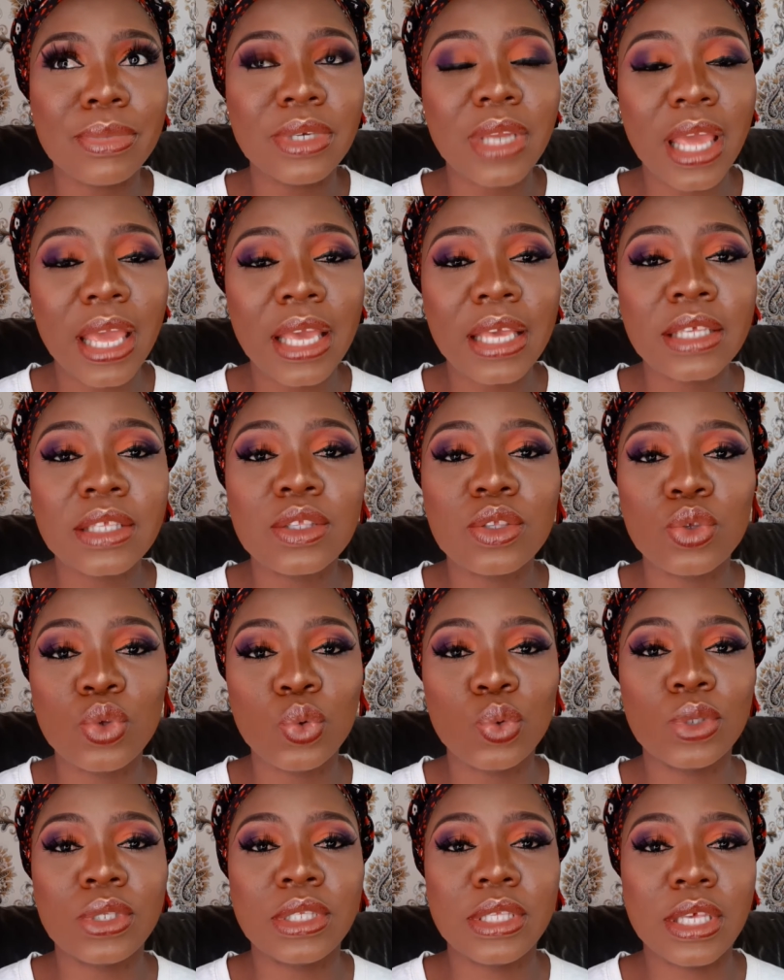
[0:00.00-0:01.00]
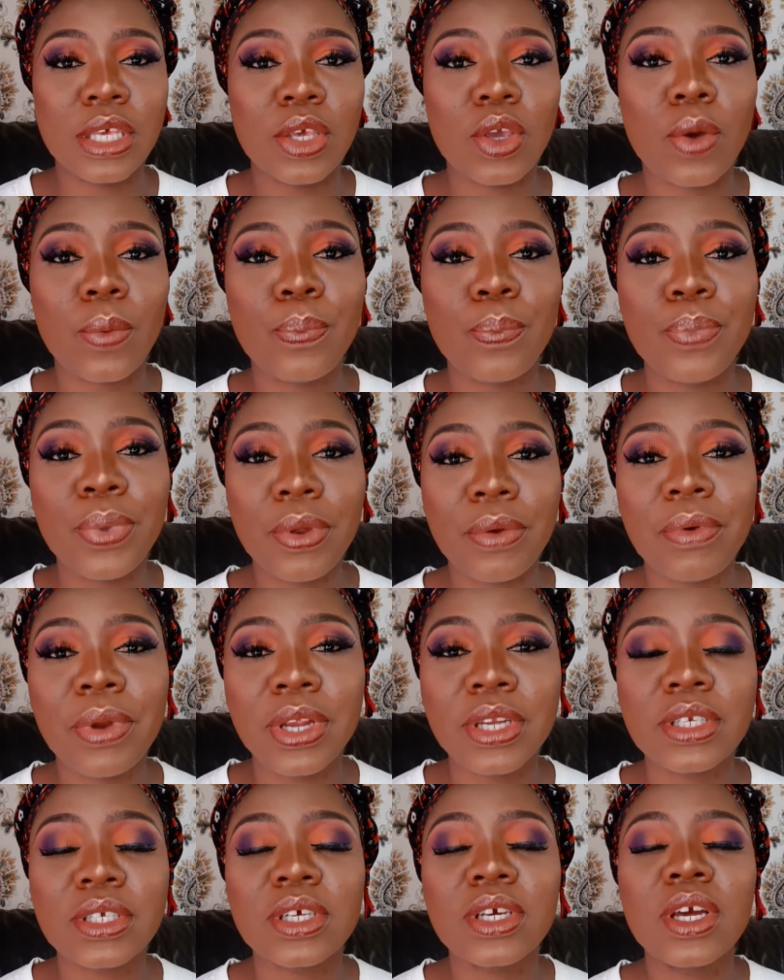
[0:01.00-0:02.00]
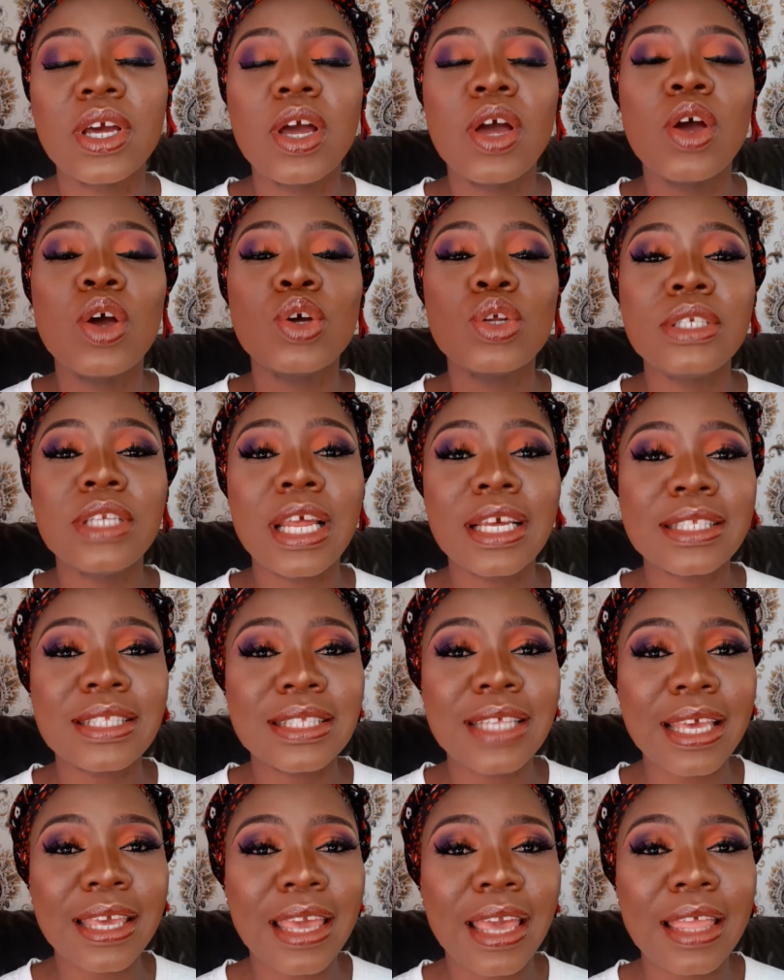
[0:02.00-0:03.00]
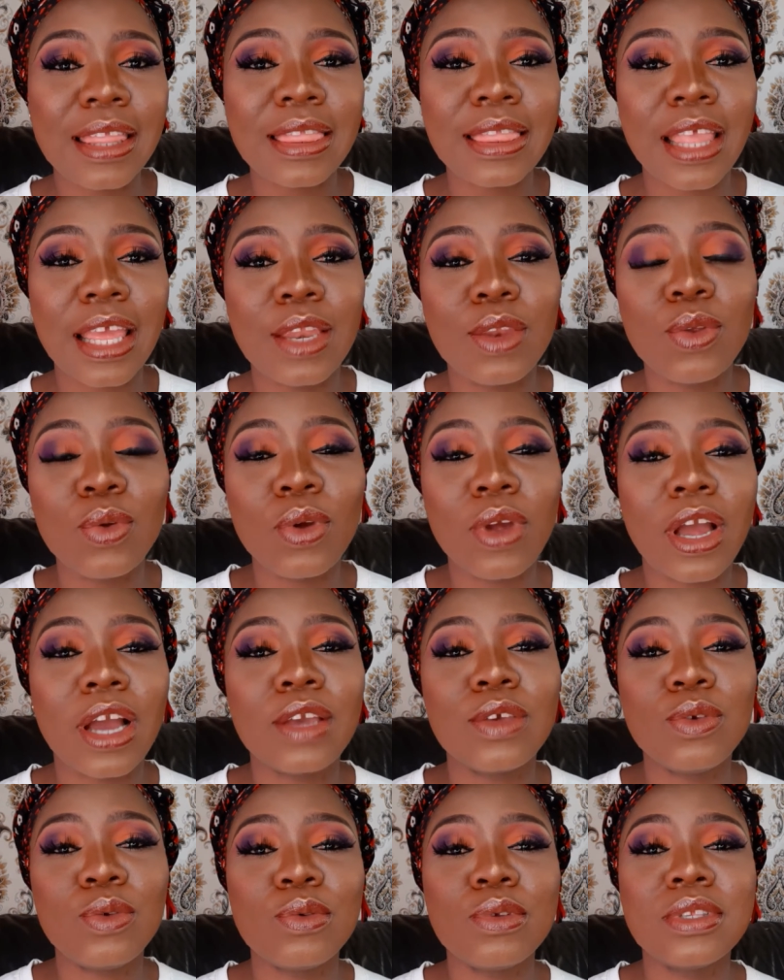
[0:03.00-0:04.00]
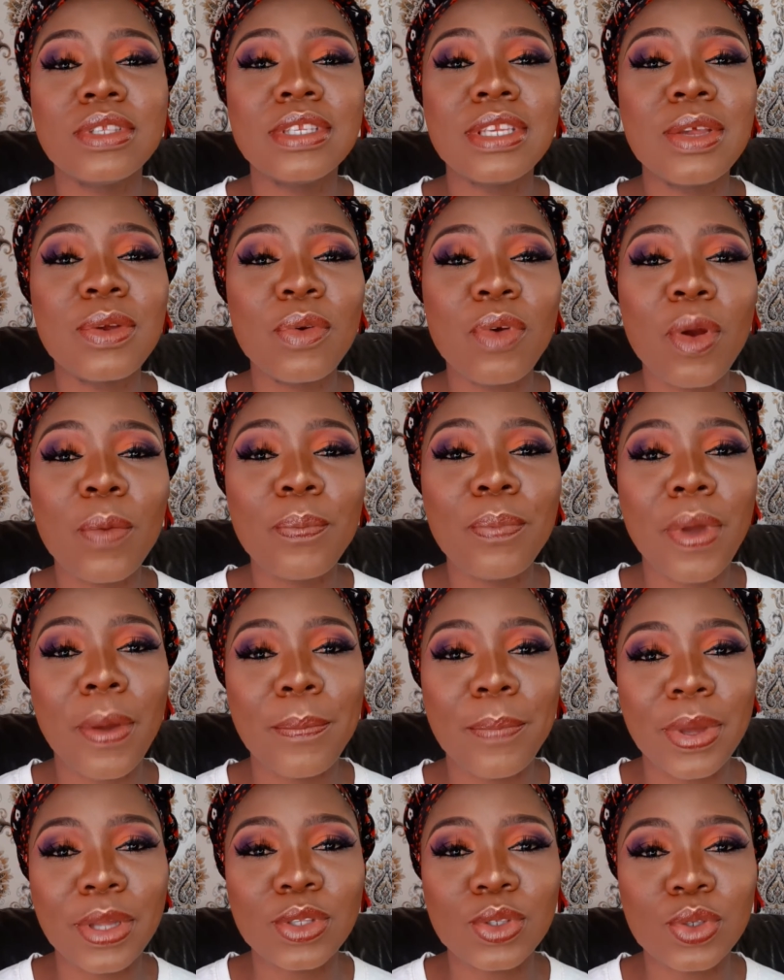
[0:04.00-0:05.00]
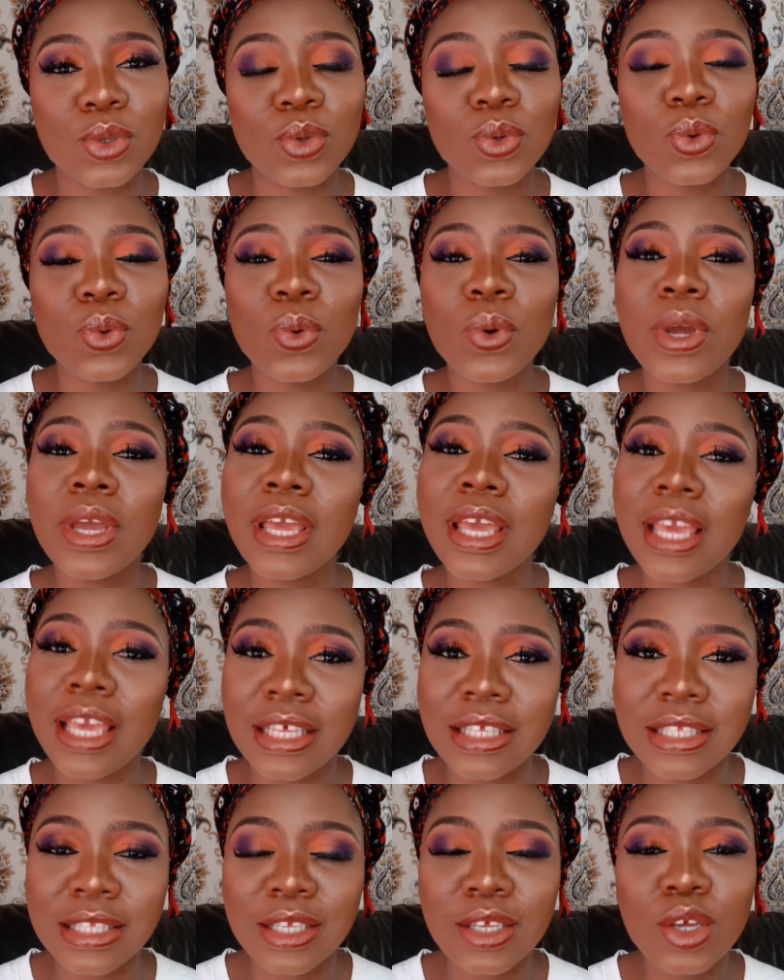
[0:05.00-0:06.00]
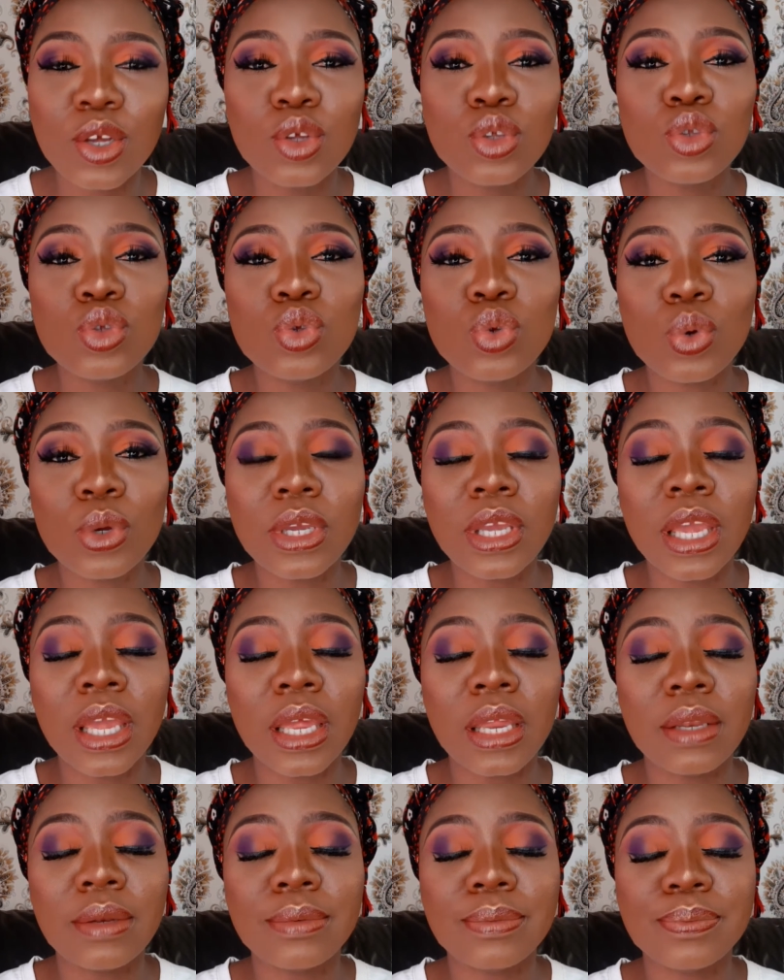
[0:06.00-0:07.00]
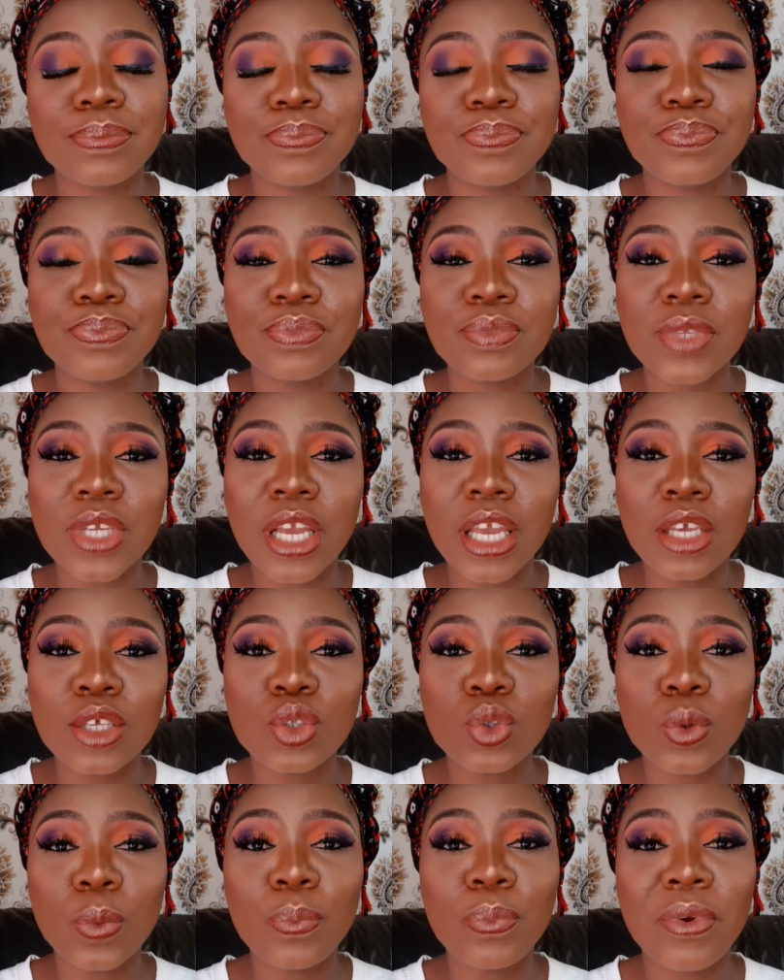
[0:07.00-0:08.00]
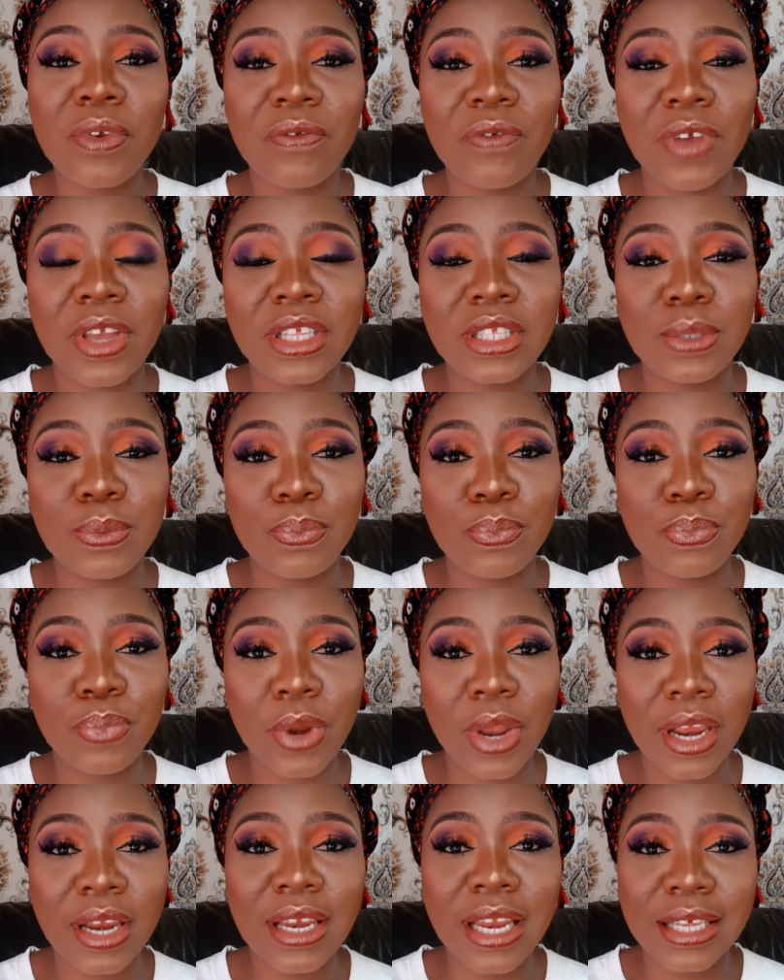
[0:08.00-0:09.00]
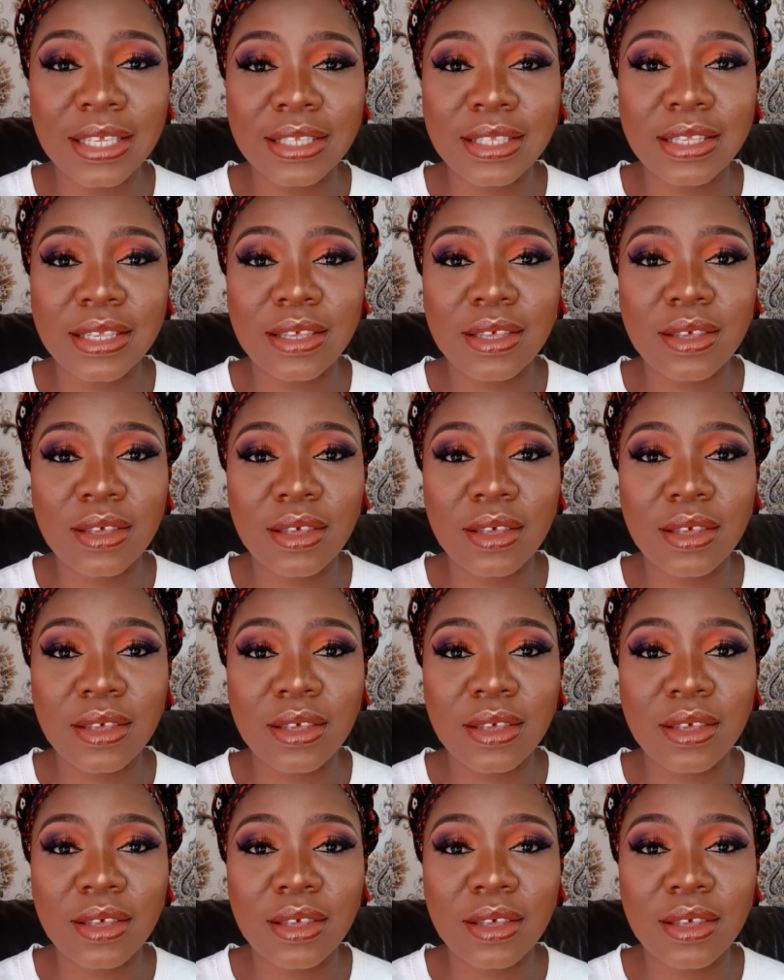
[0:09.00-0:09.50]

days you see your period. The second thing you can use Negro pepper to do is to prevent pregnancy.